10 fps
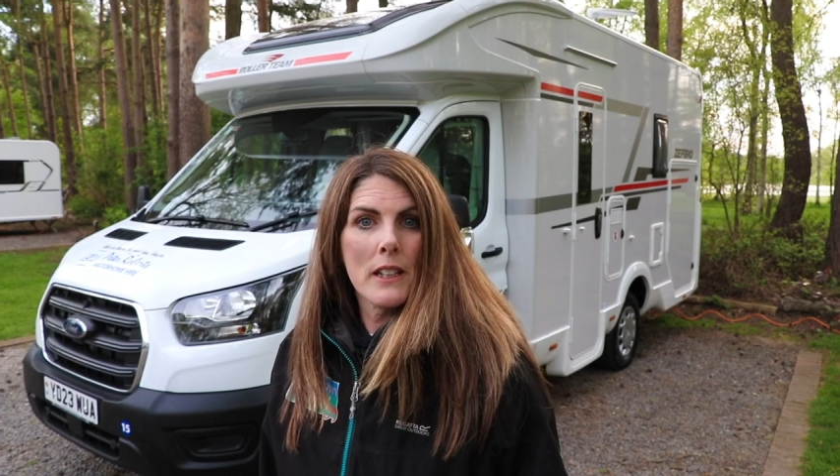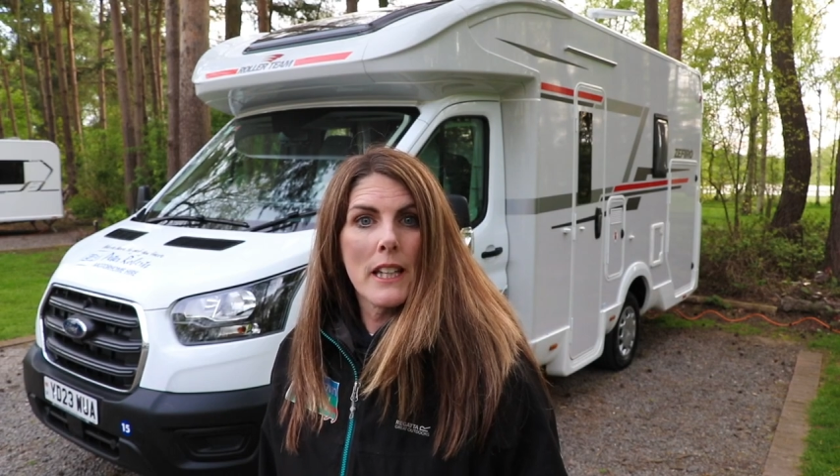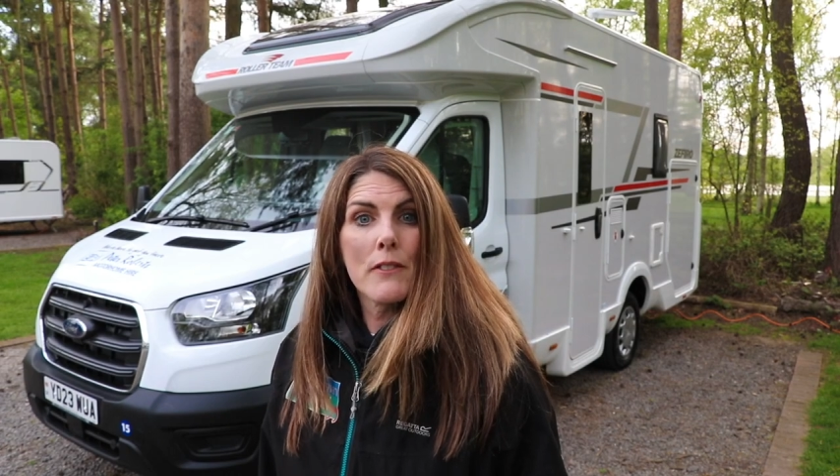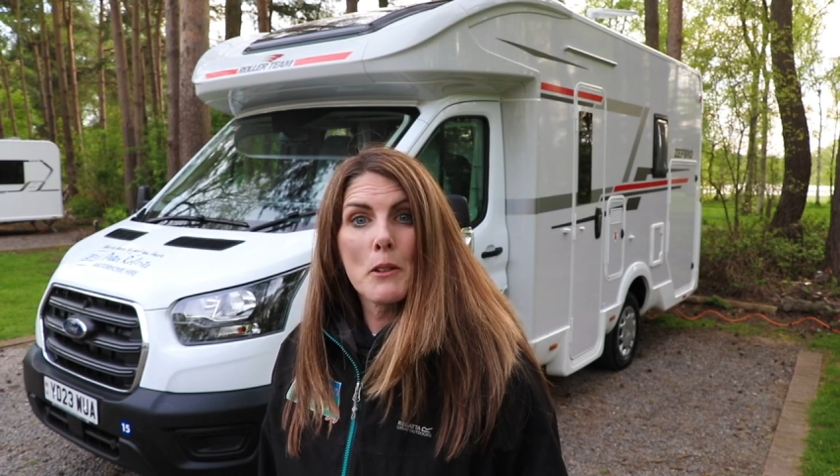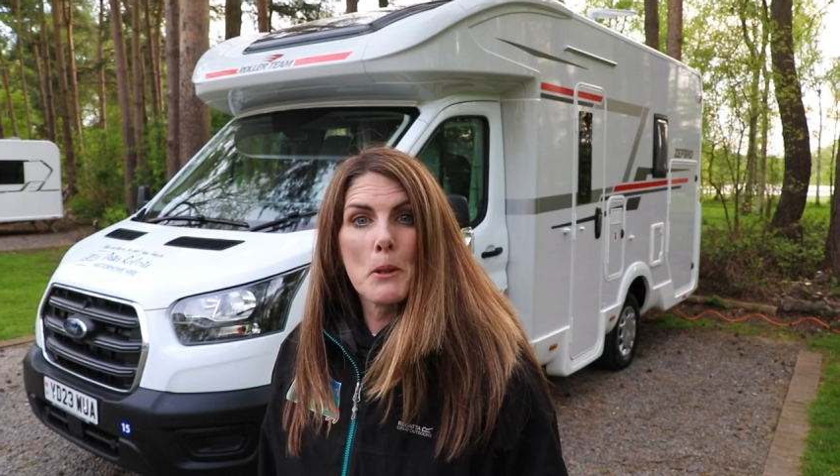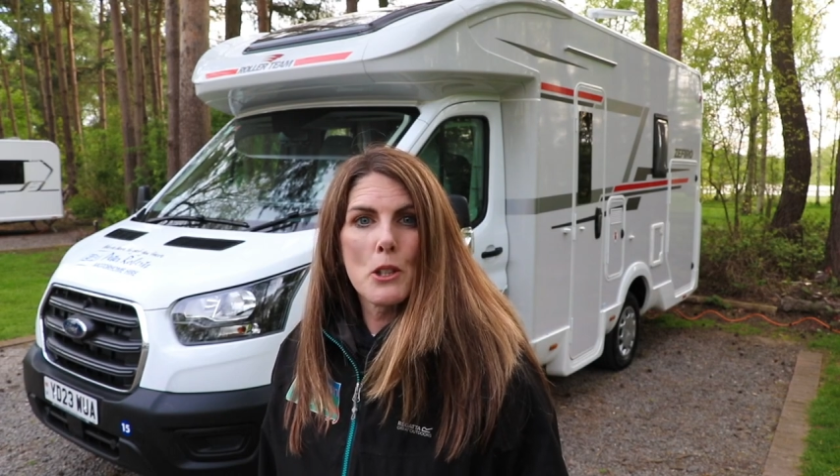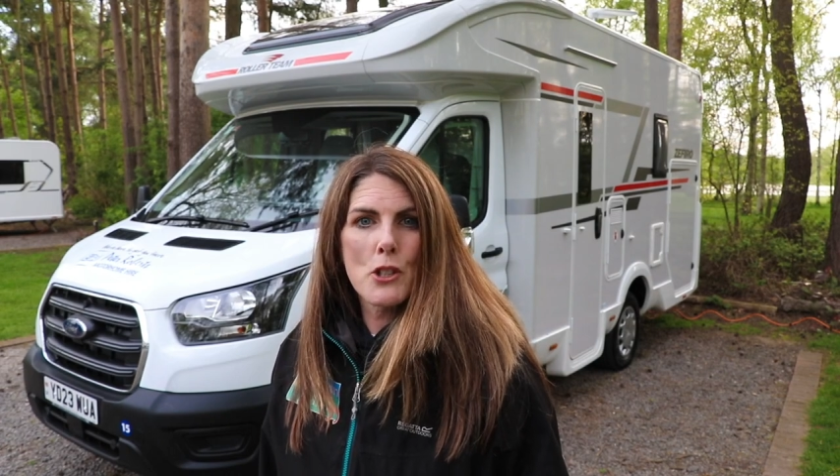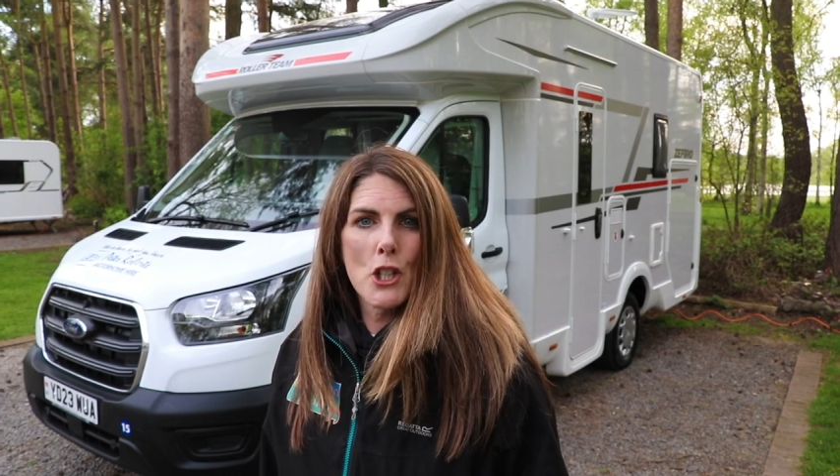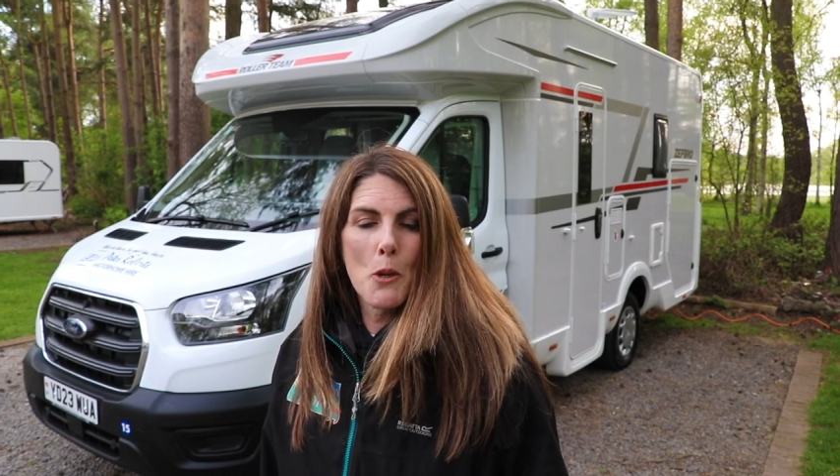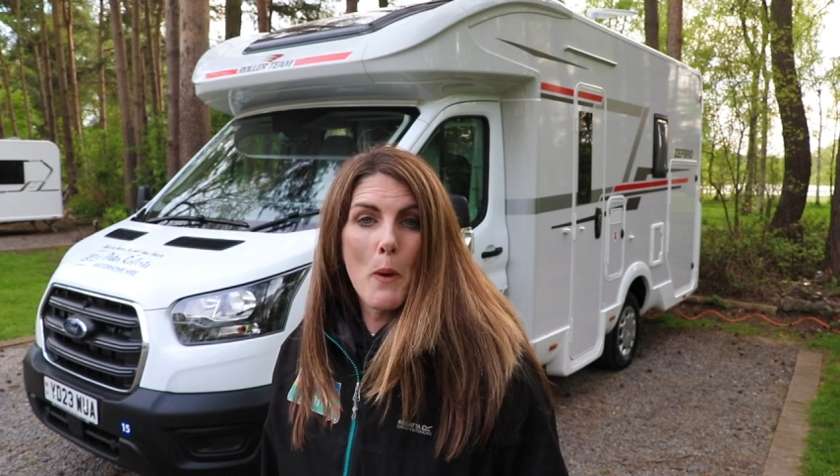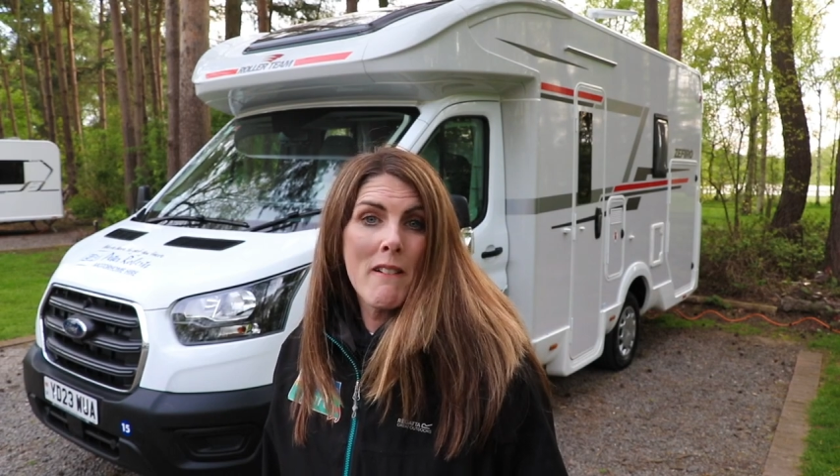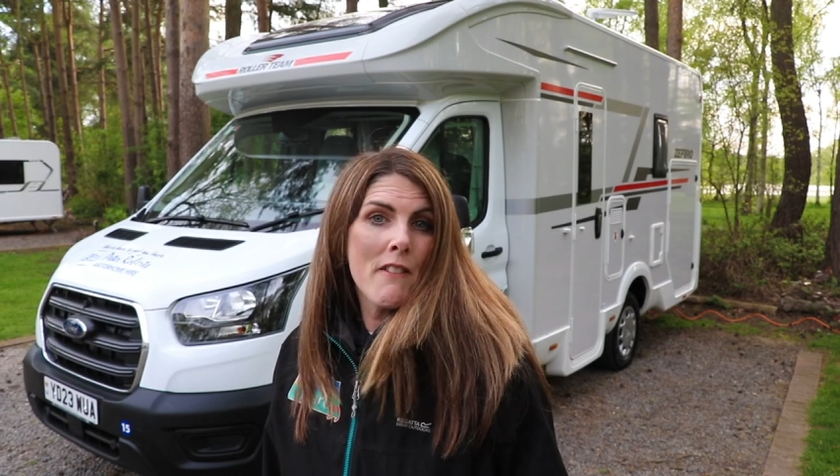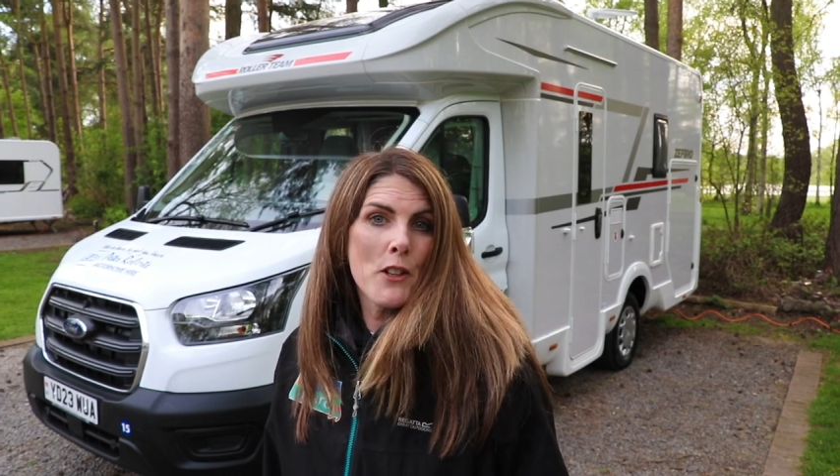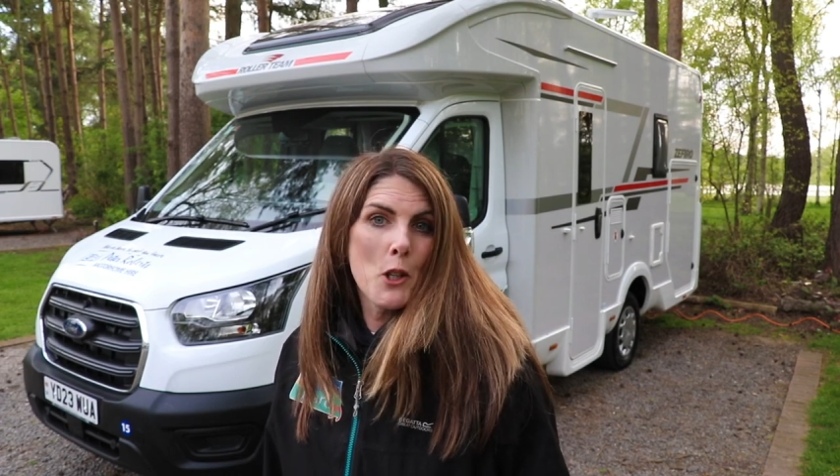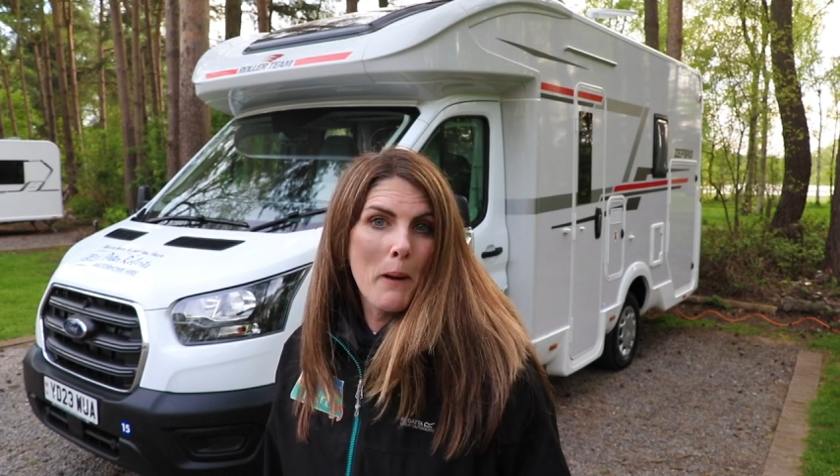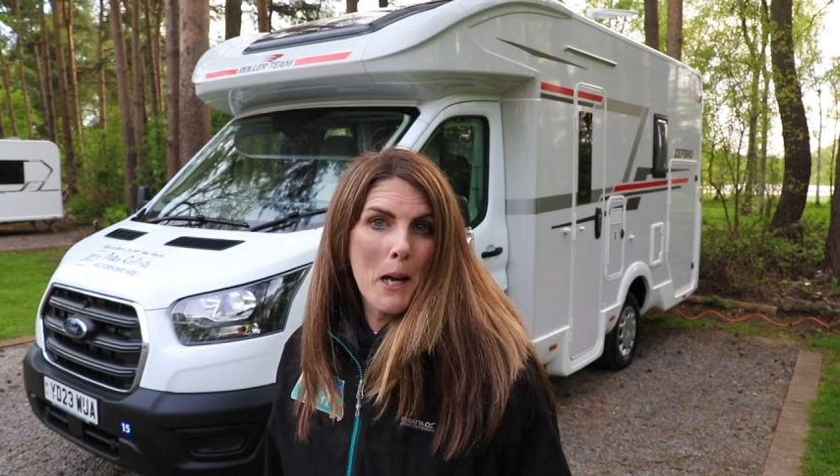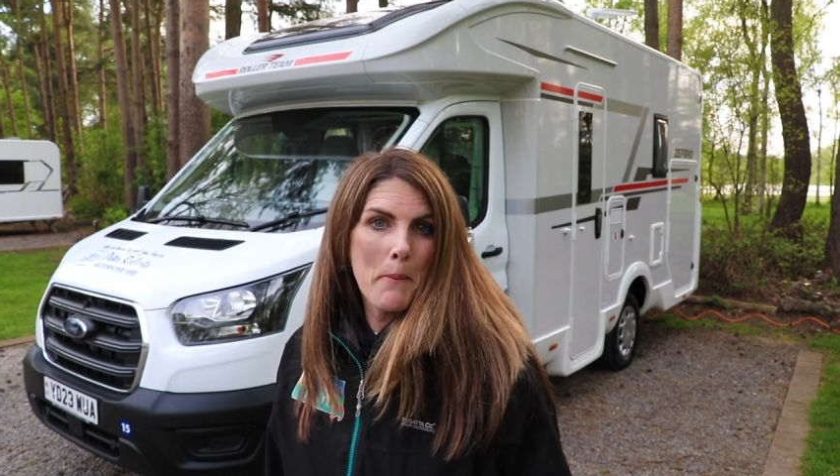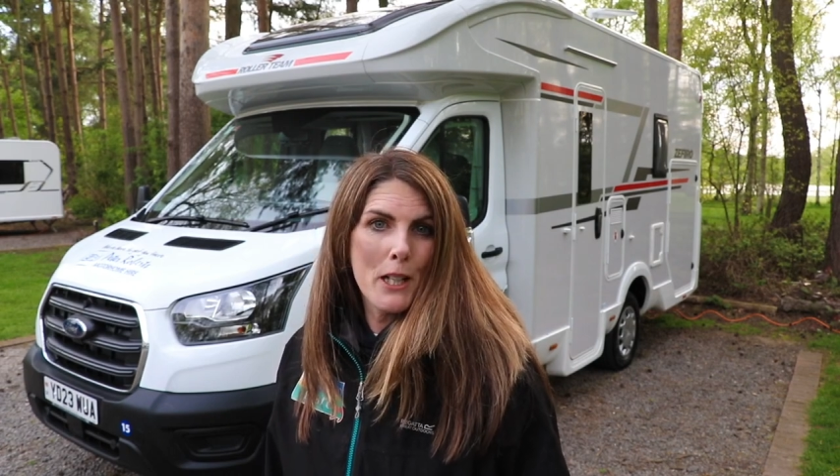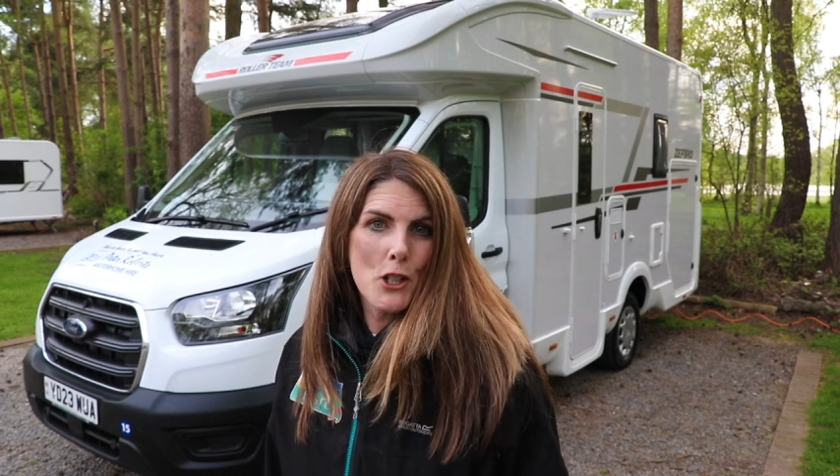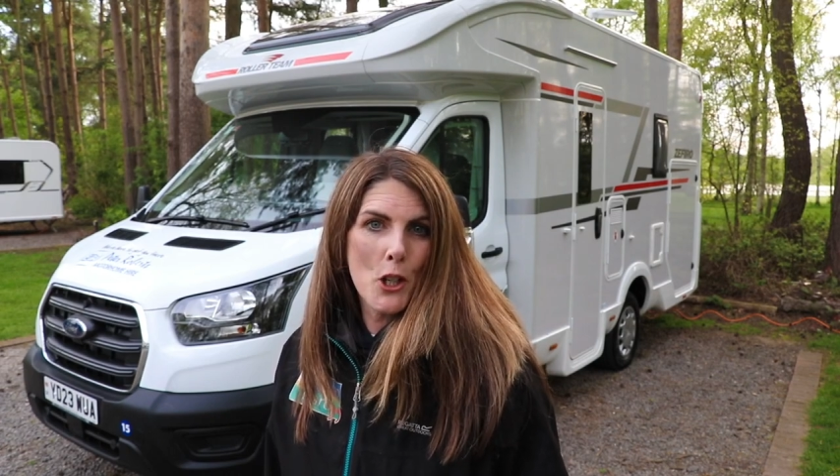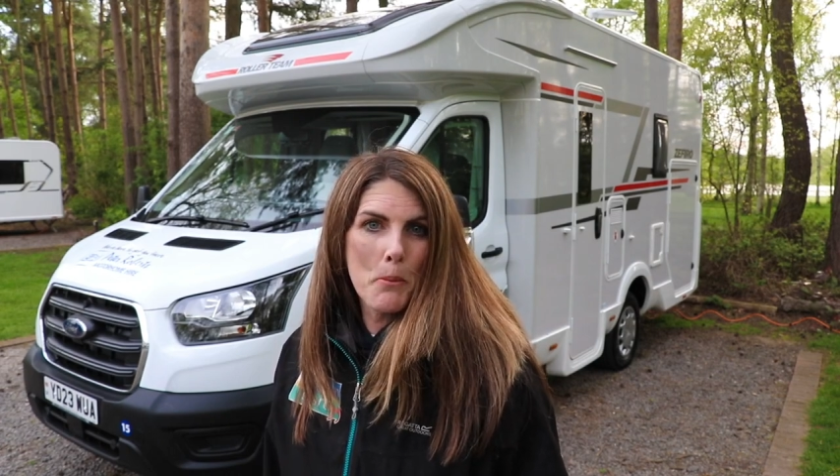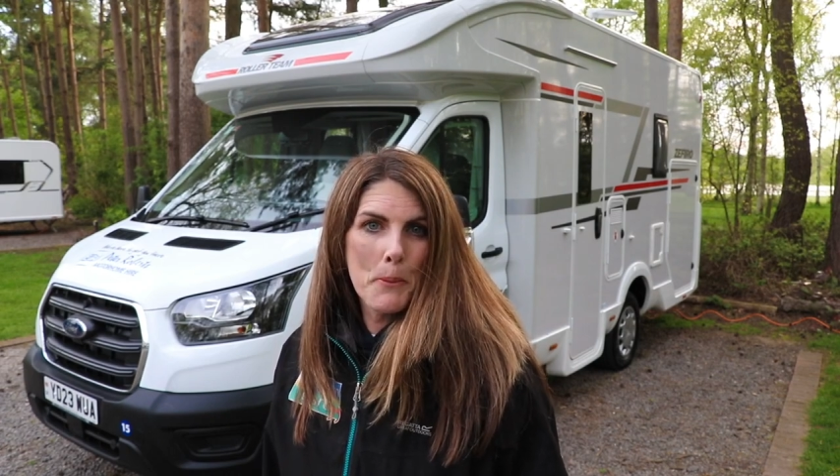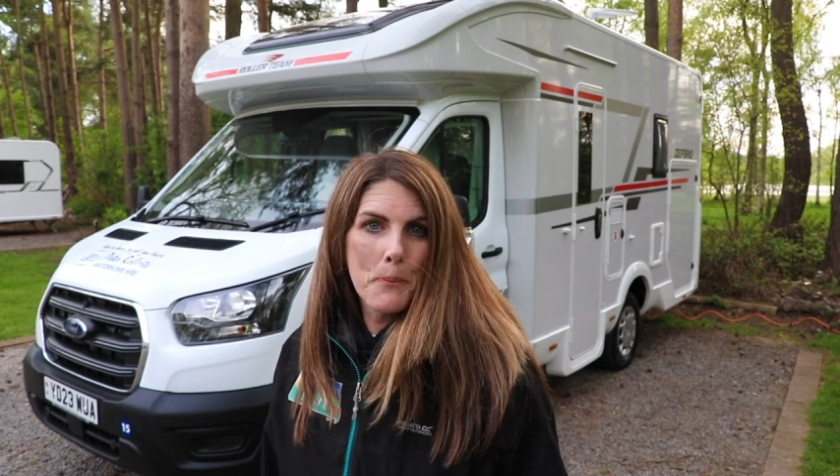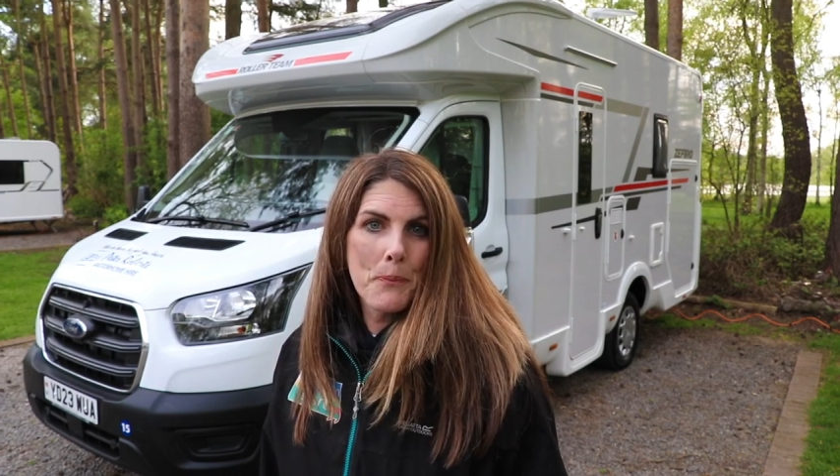a level motorhome wherever you might pitch up.